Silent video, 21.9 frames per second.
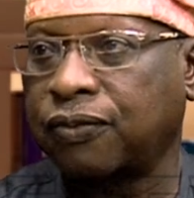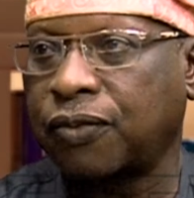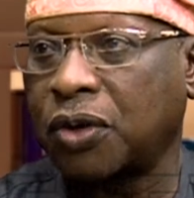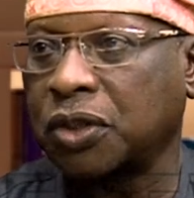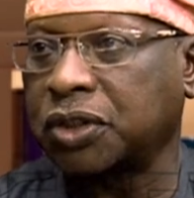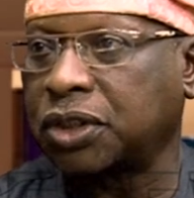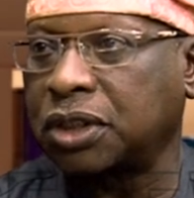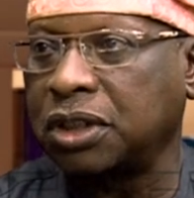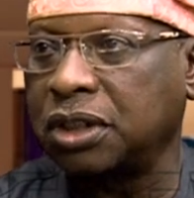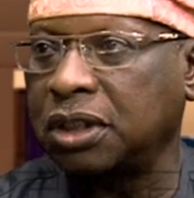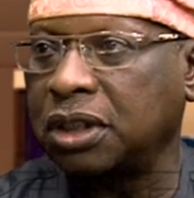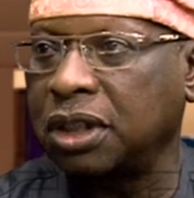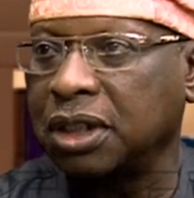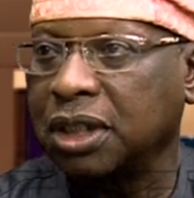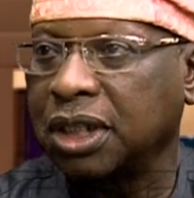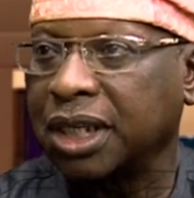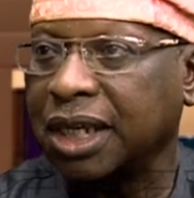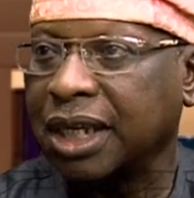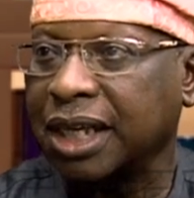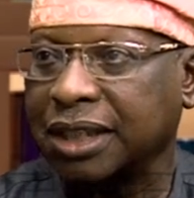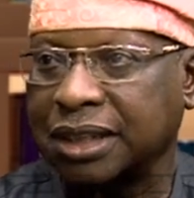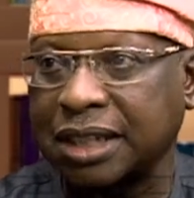40,
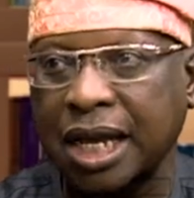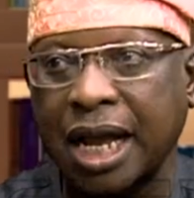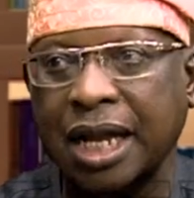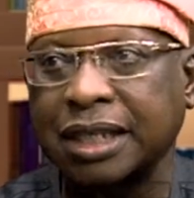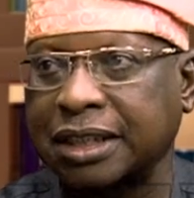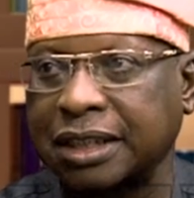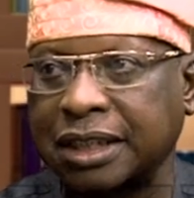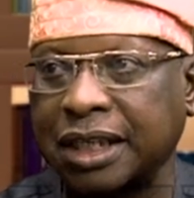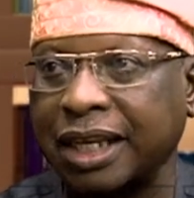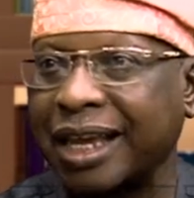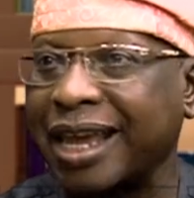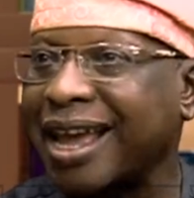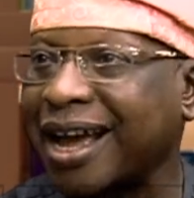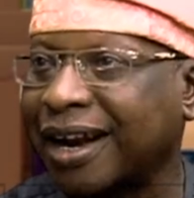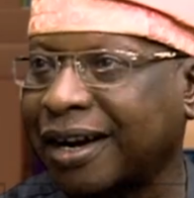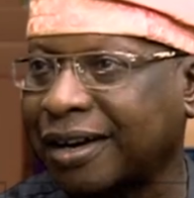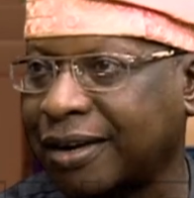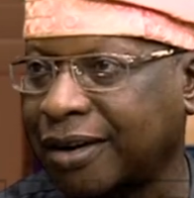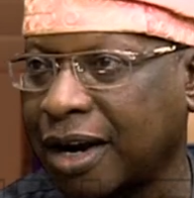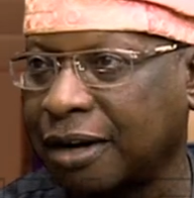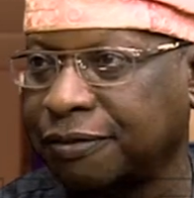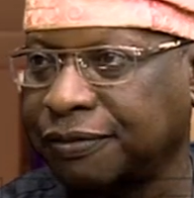30
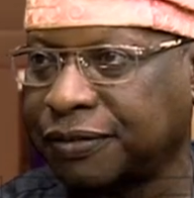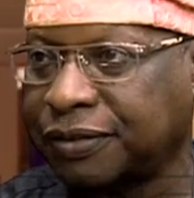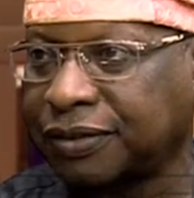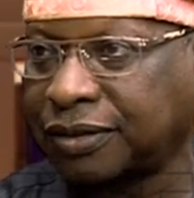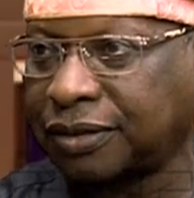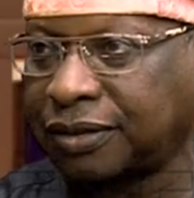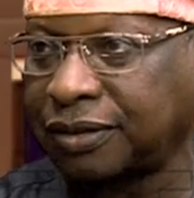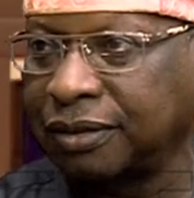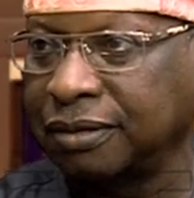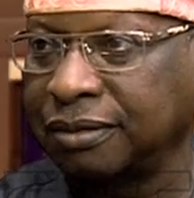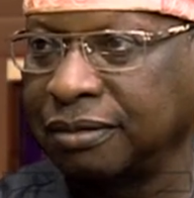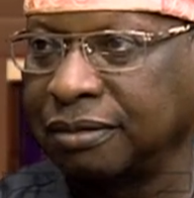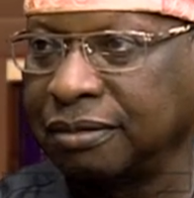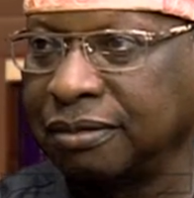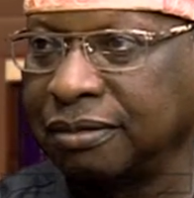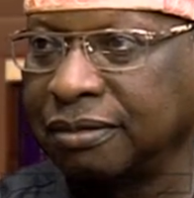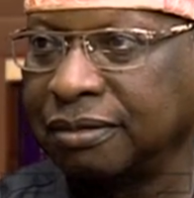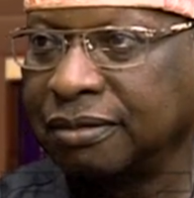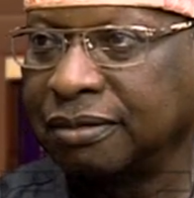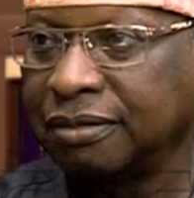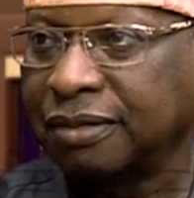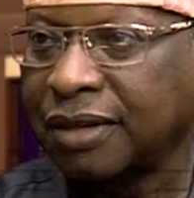aircrafts.
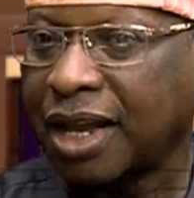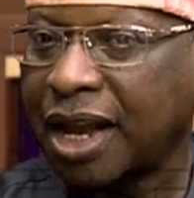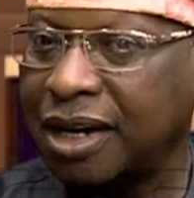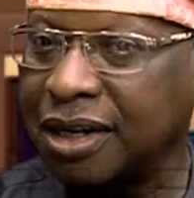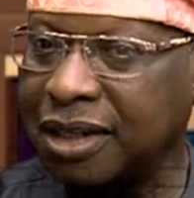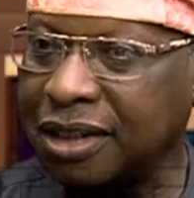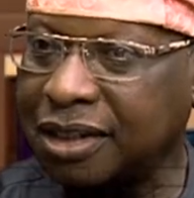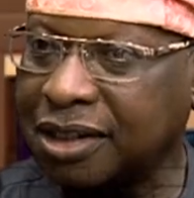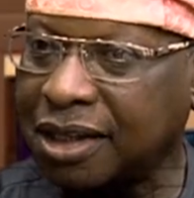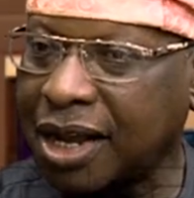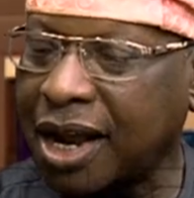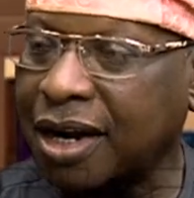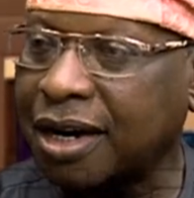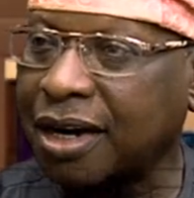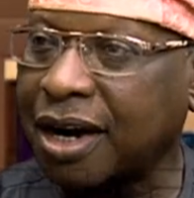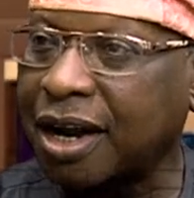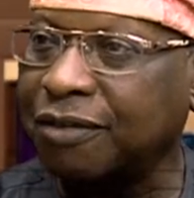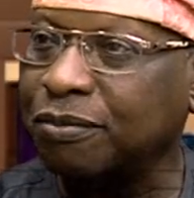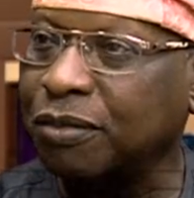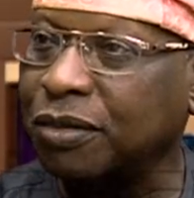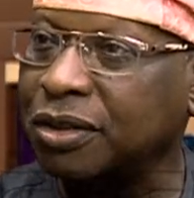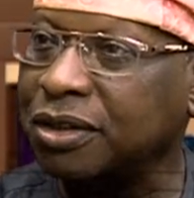And each
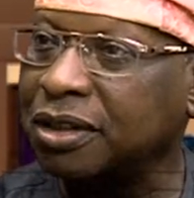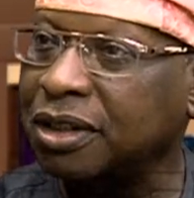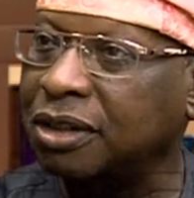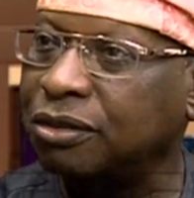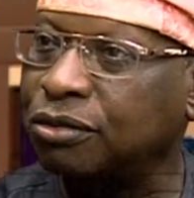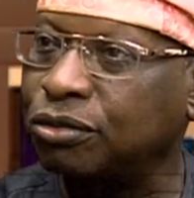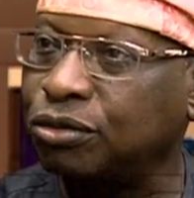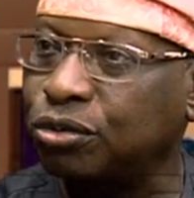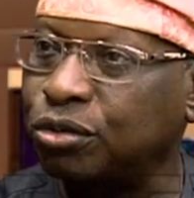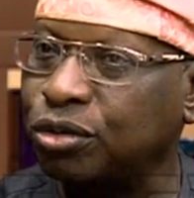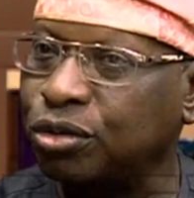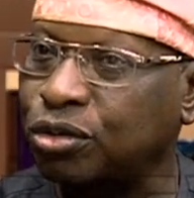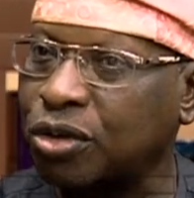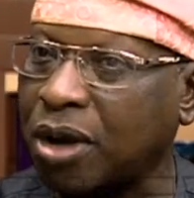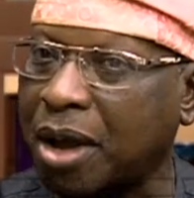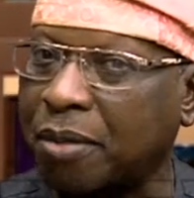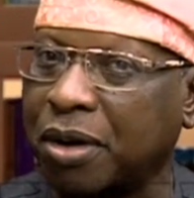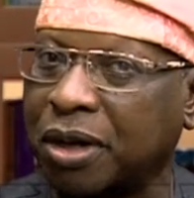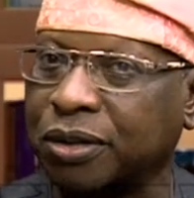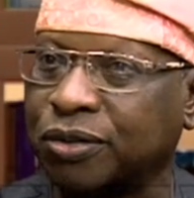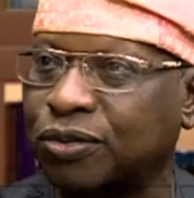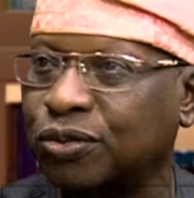aircraft must do
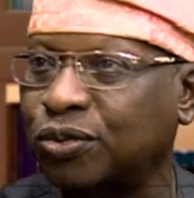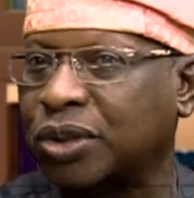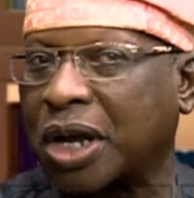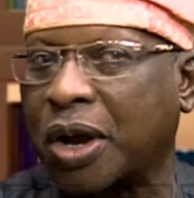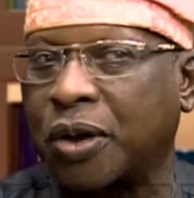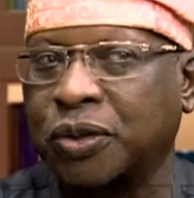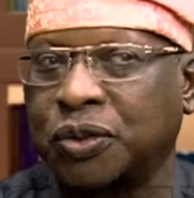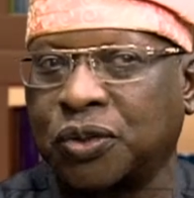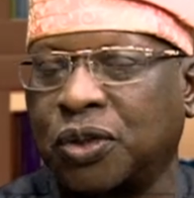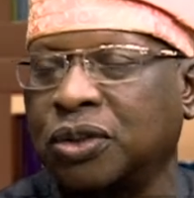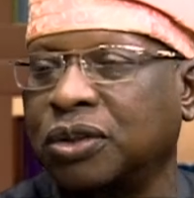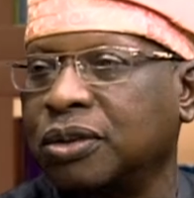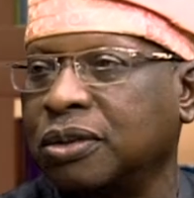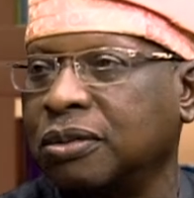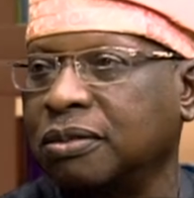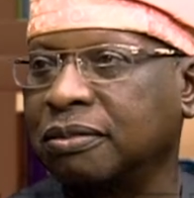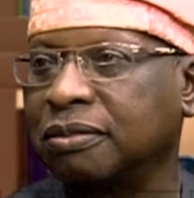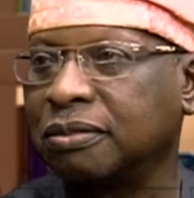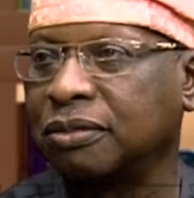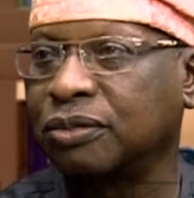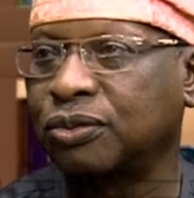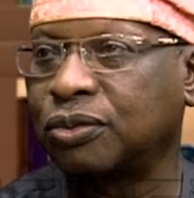you about 2,000,
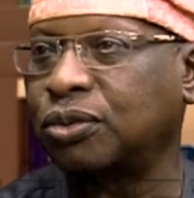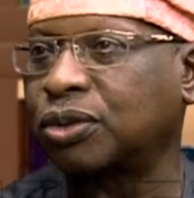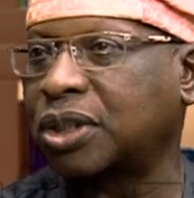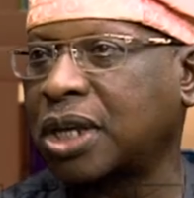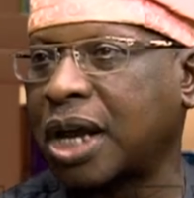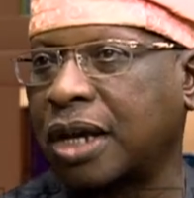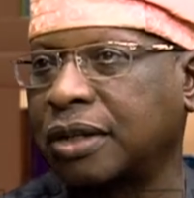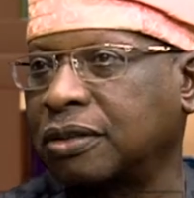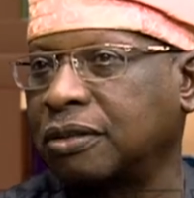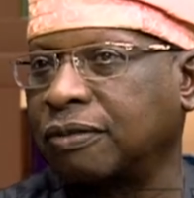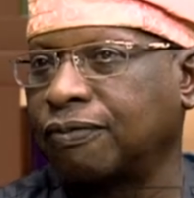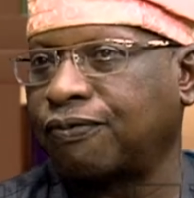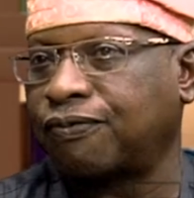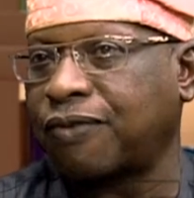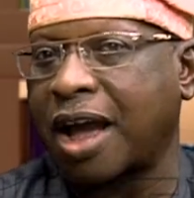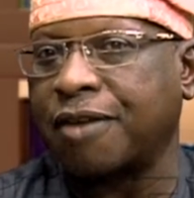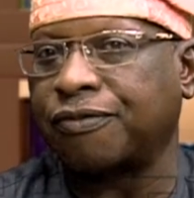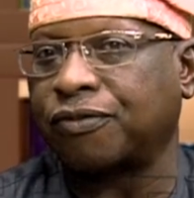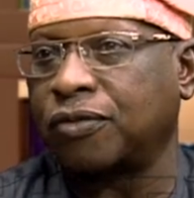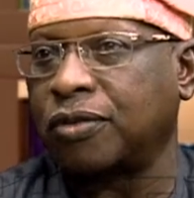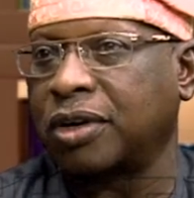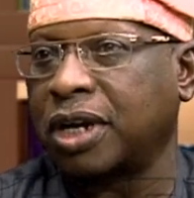
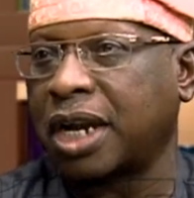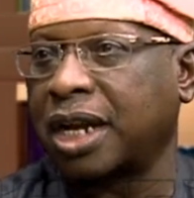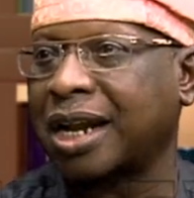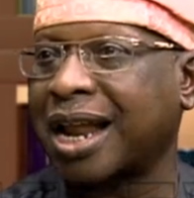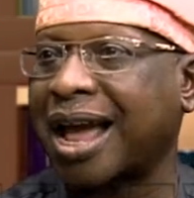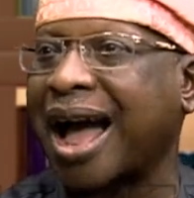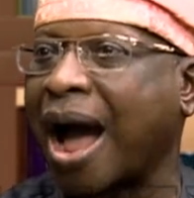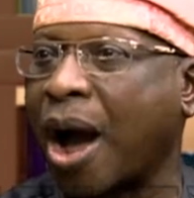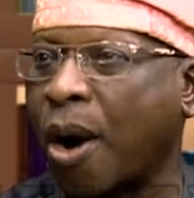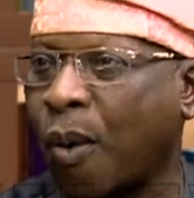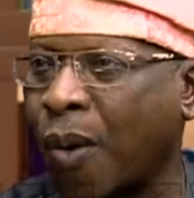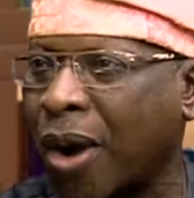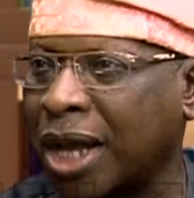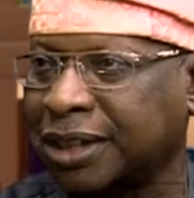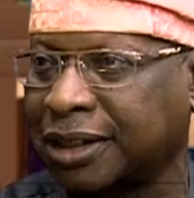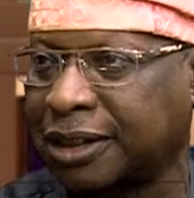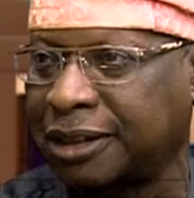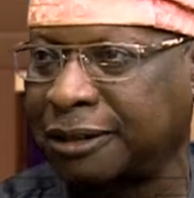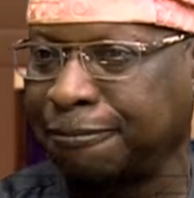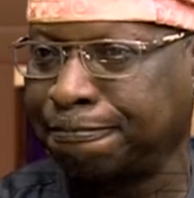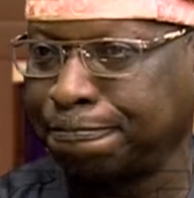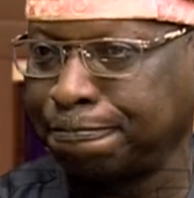2,500
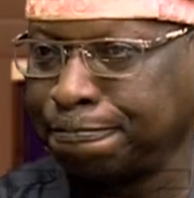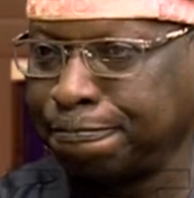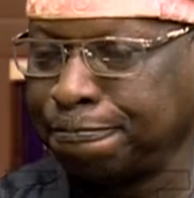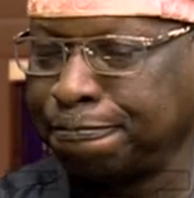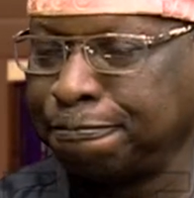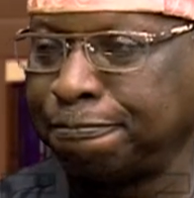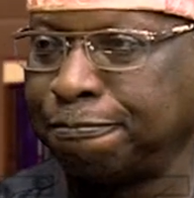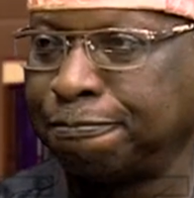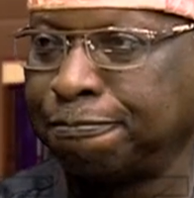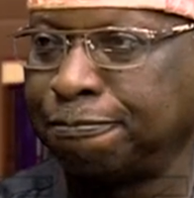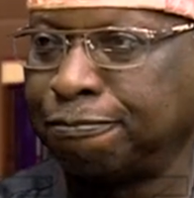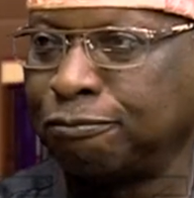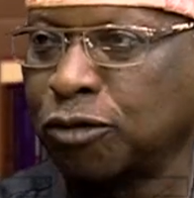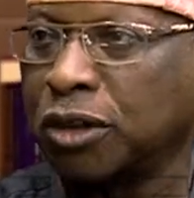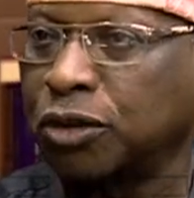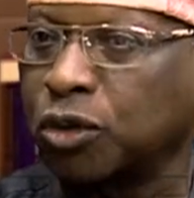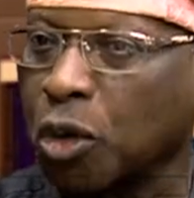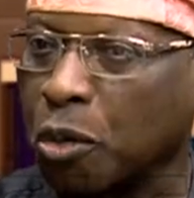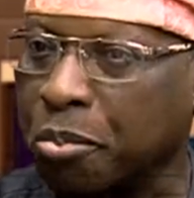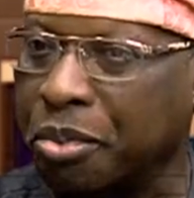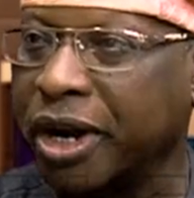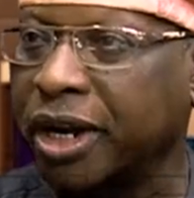hours
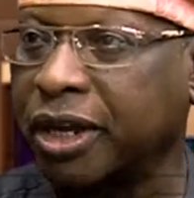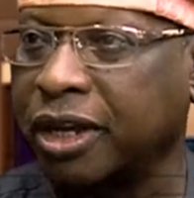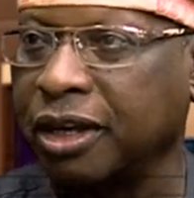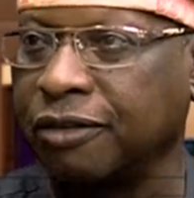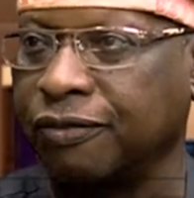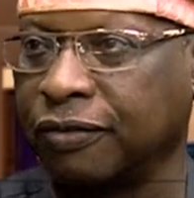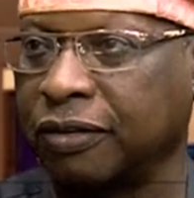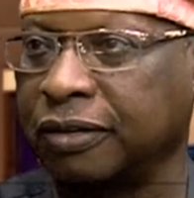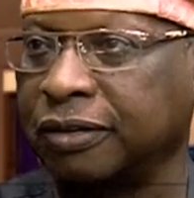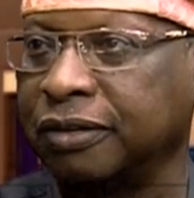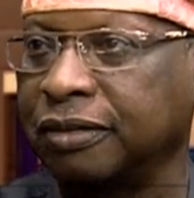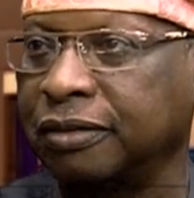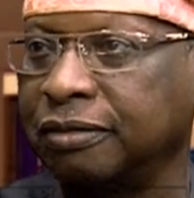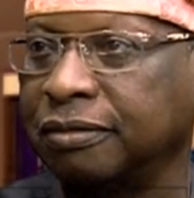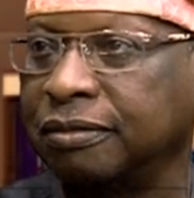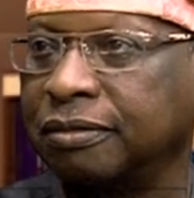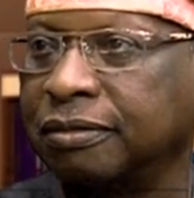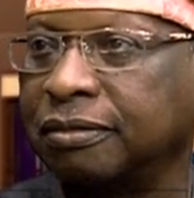to break even.